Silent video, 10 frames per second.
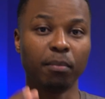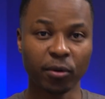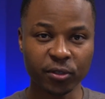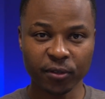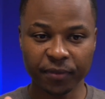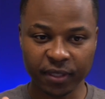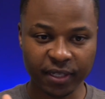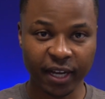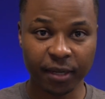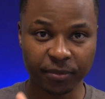most of the
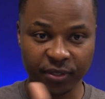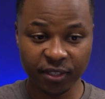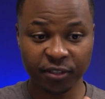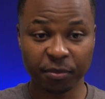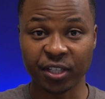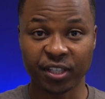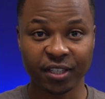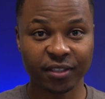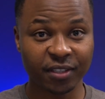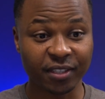times these
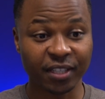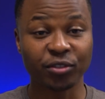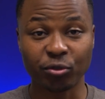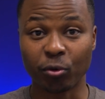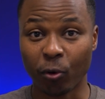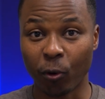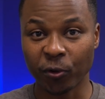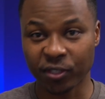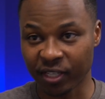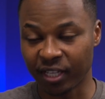machines tend to
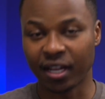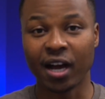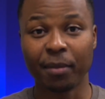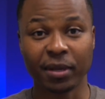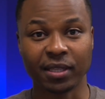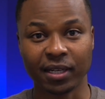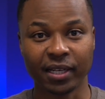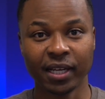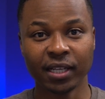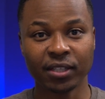cost an arm and a
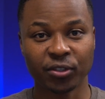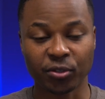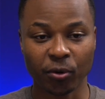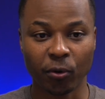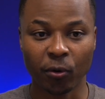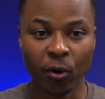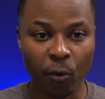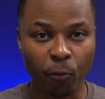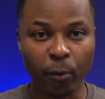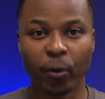leg so
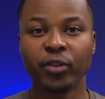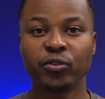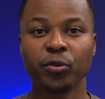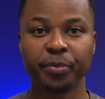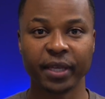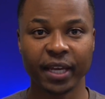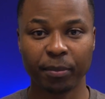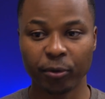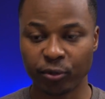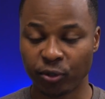we want to be able